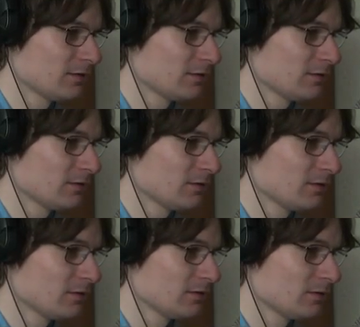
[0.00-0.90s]

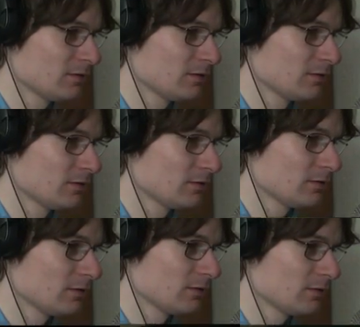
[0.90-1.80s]

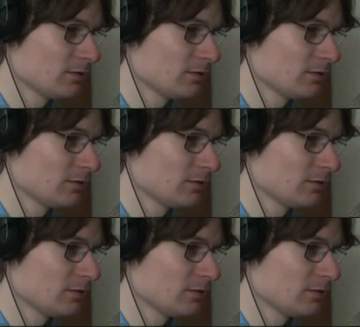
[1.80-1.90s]
Nothing is said.